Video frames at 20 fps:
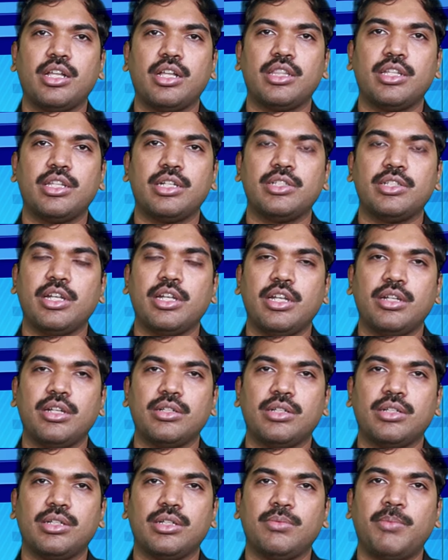
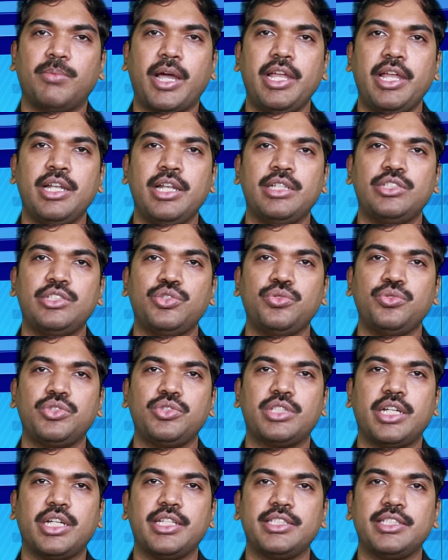the bile juice
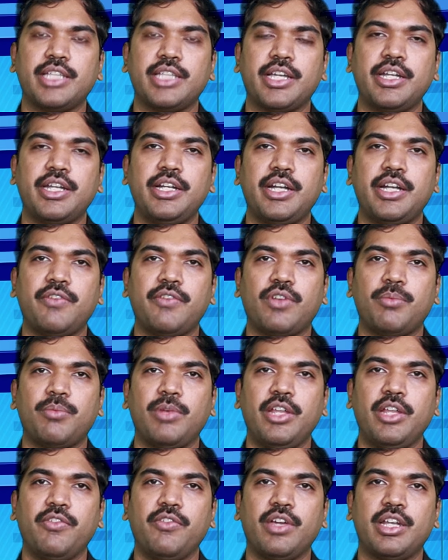that is secreted
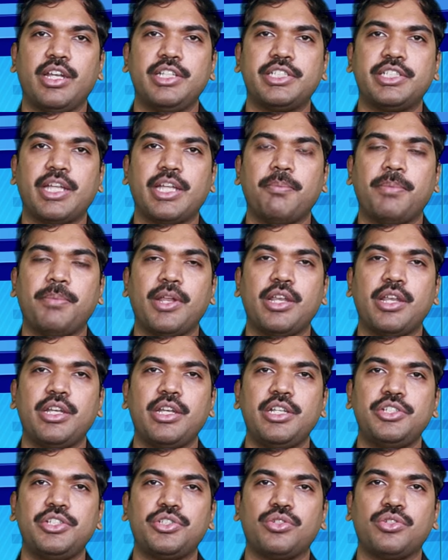from liver is
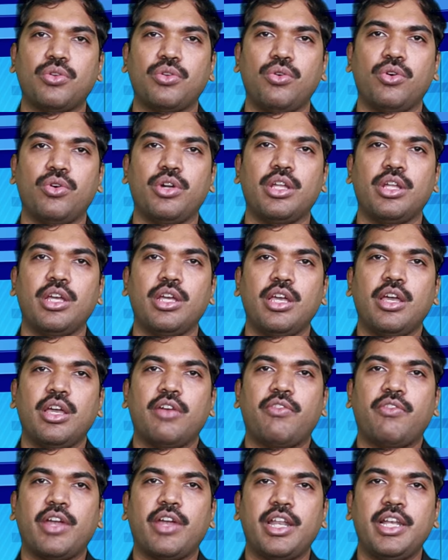temporarily stored
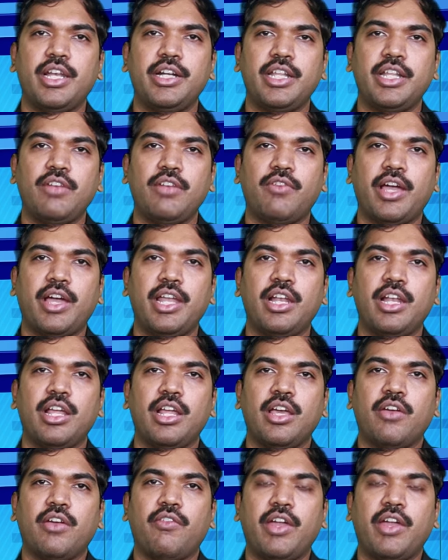for a little while.
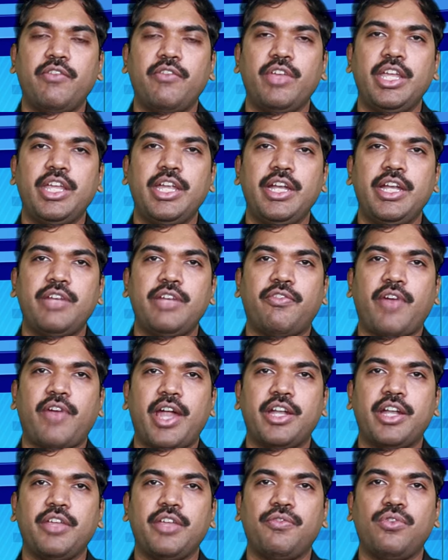When we eat
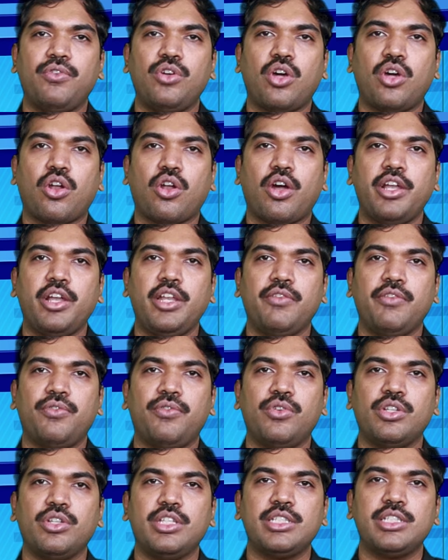fatty food or oily
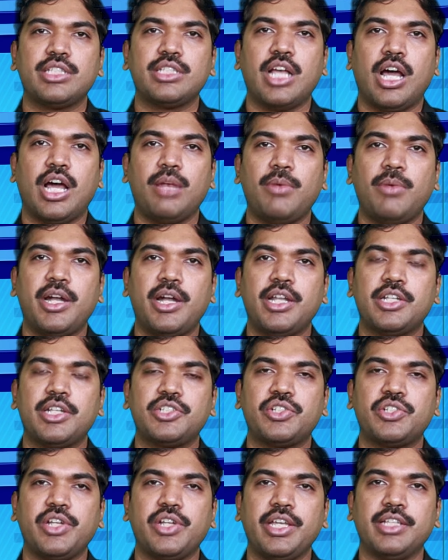food, this gallbladder
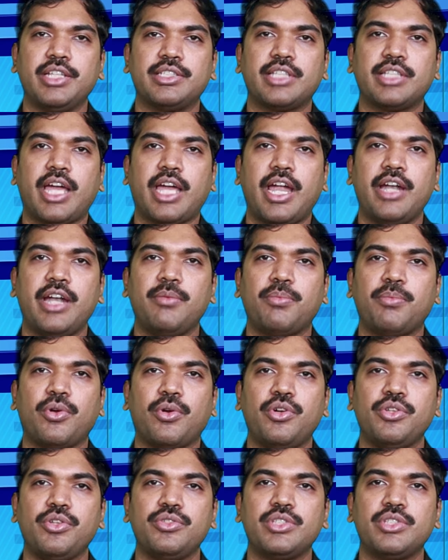shrinks and
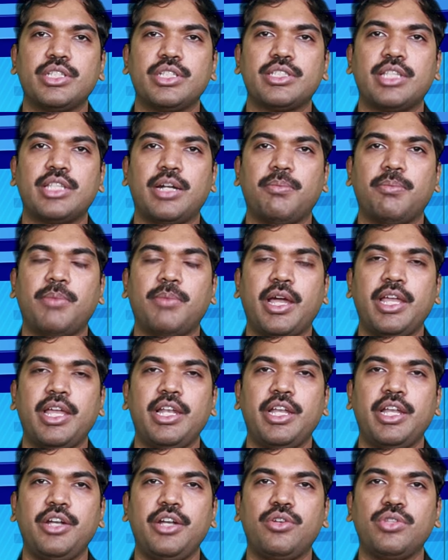produces that
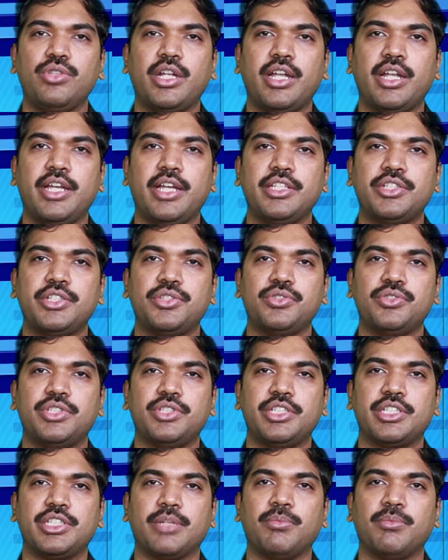bile into the digestive
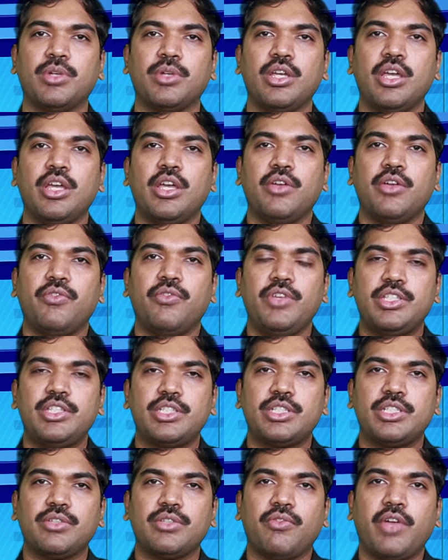system, which
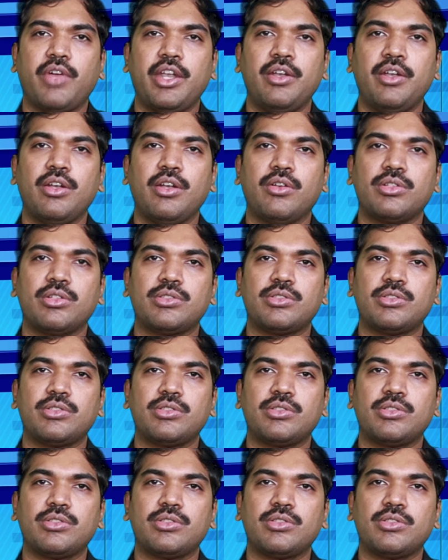when